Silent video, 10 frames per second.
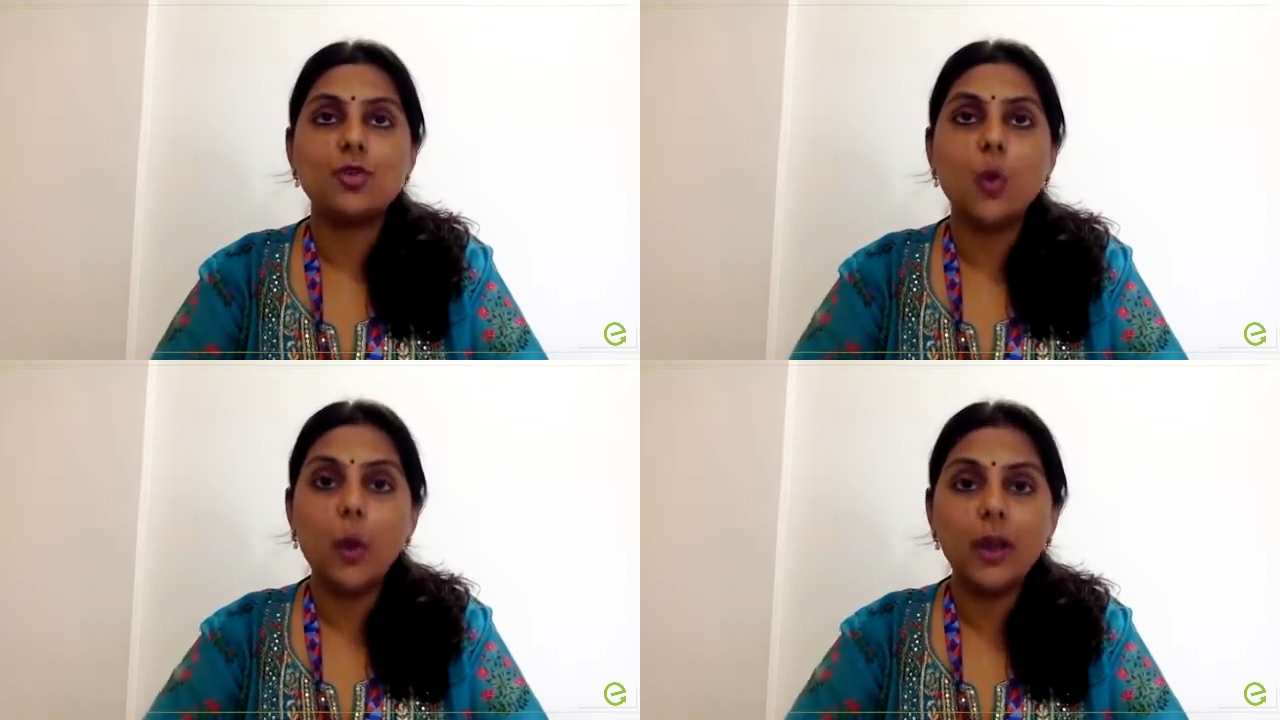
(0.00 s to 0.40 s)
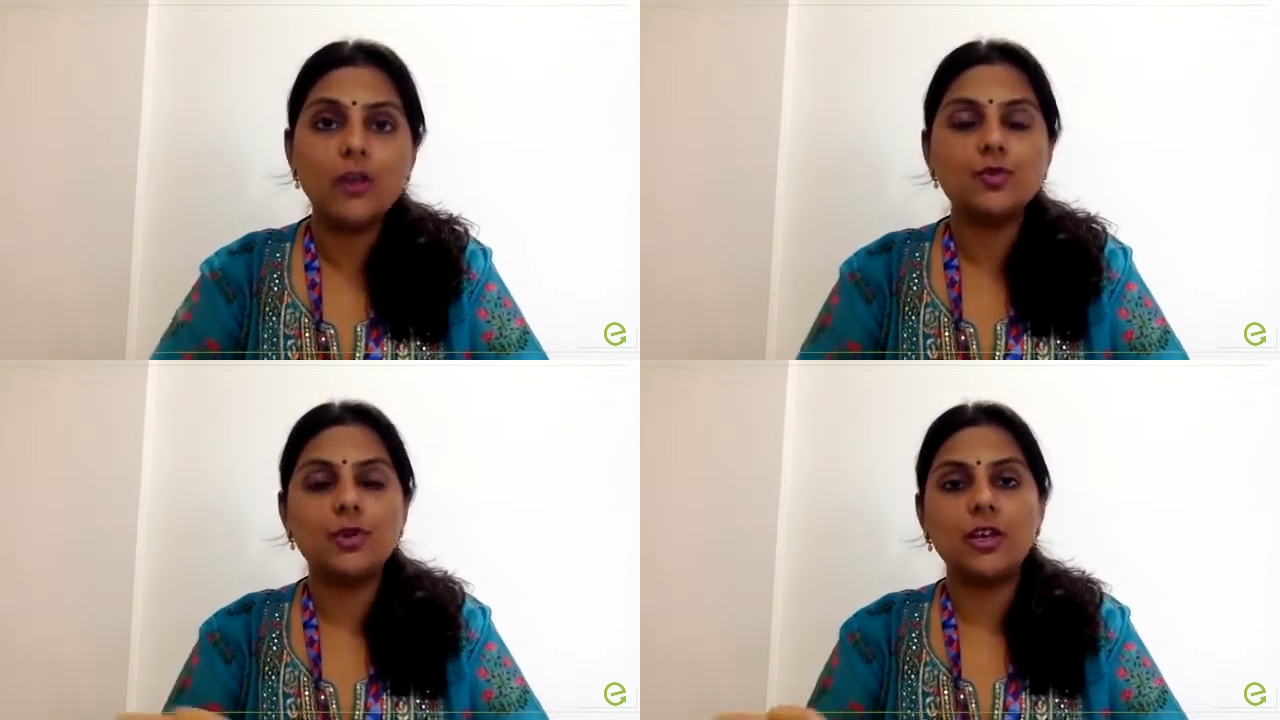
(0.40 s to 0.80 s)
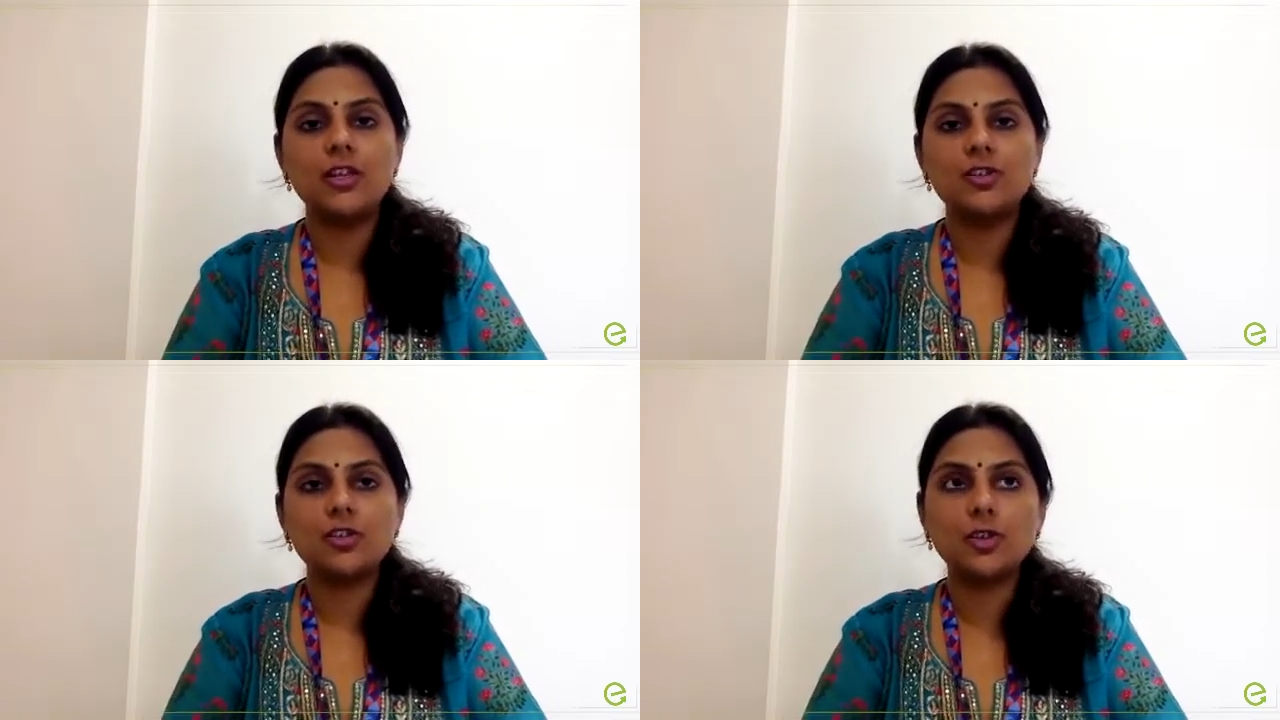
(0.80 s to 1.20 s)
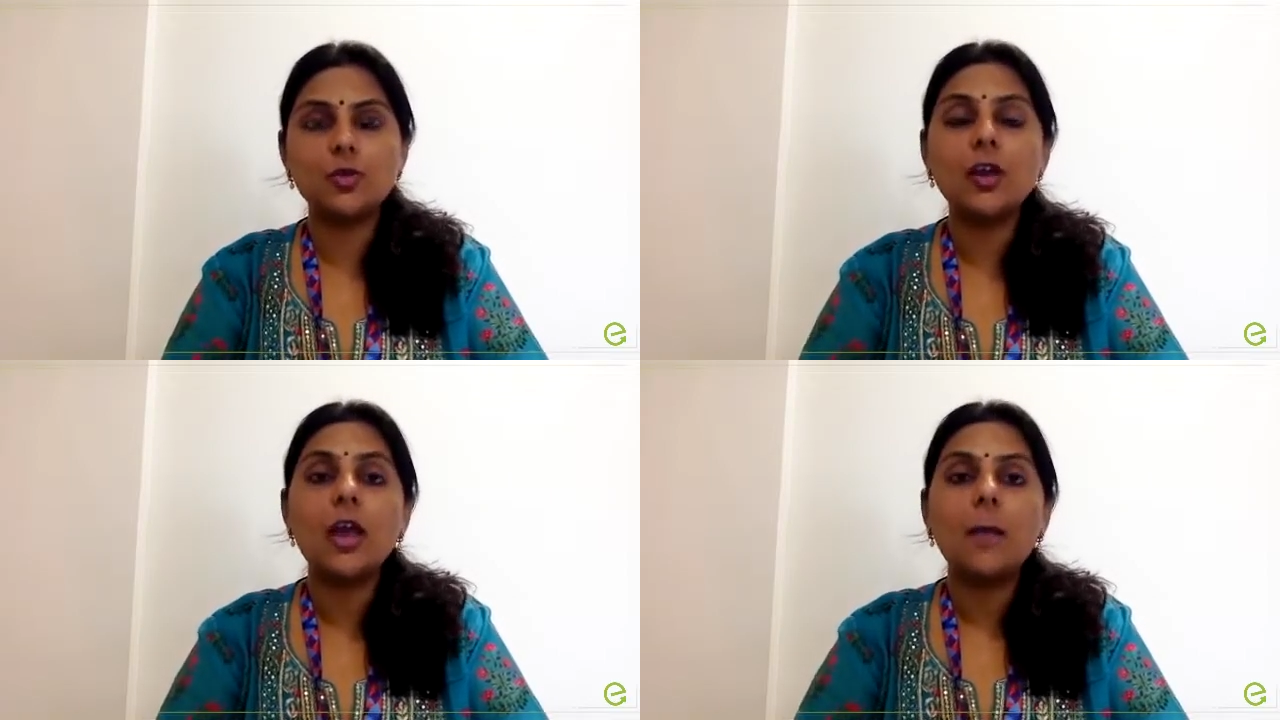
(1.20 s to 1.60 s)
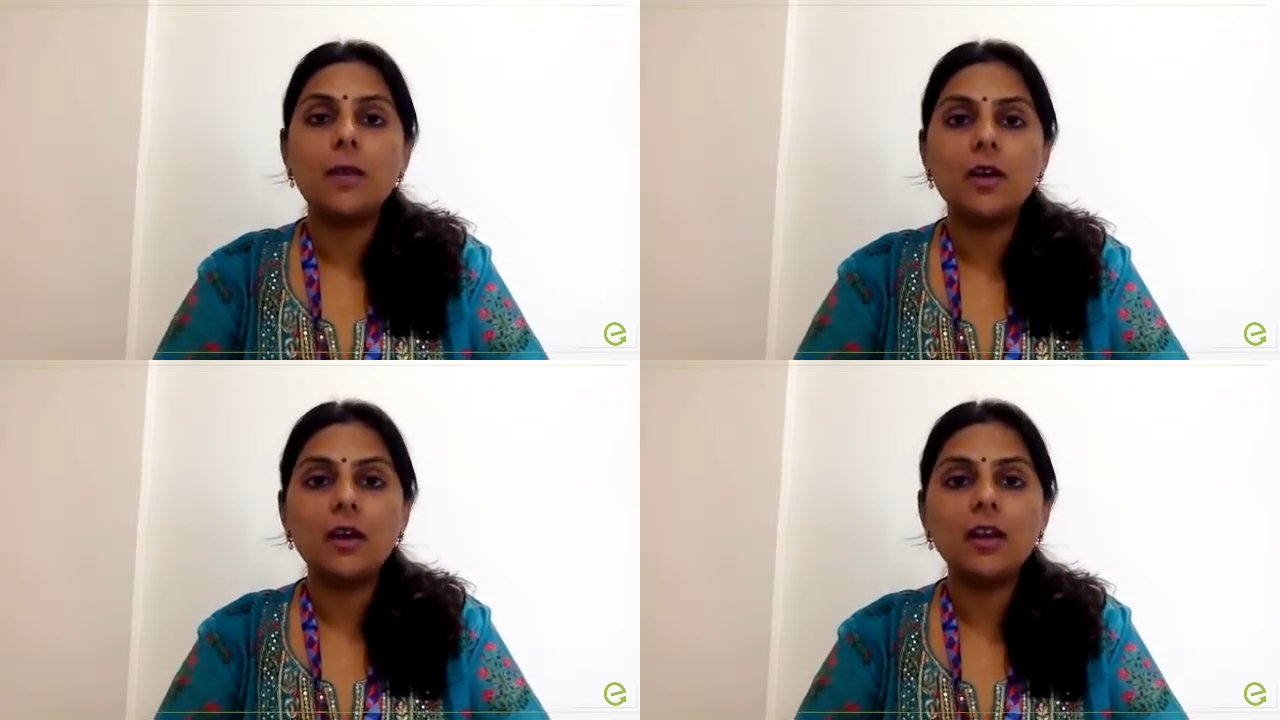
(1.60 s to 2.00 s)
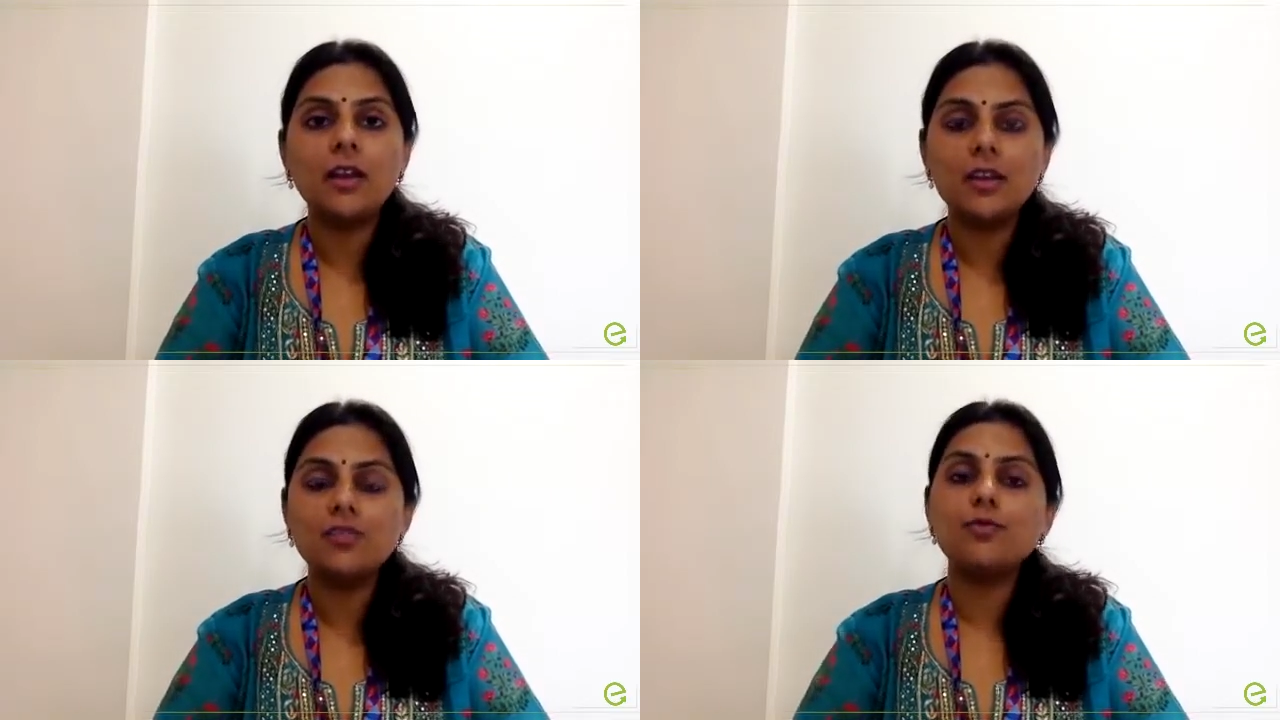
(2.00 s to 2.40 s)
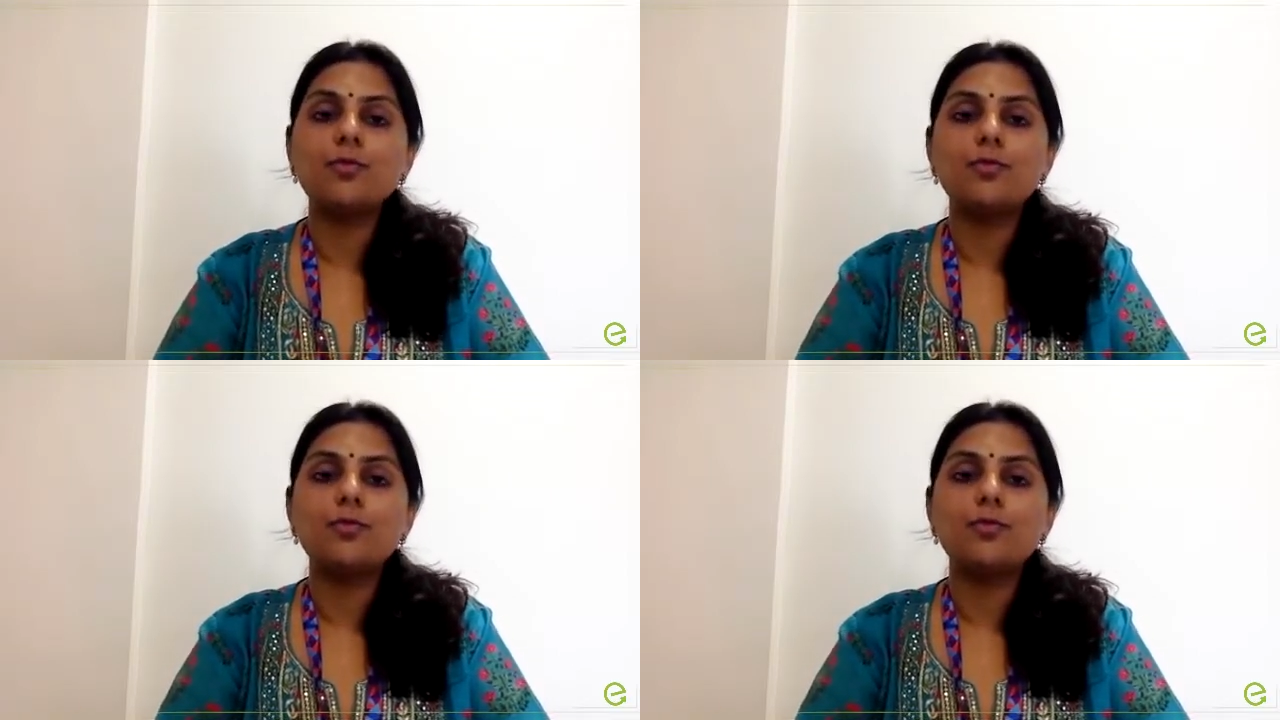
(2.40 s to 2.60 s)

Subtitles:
going to an institute, but learning needs to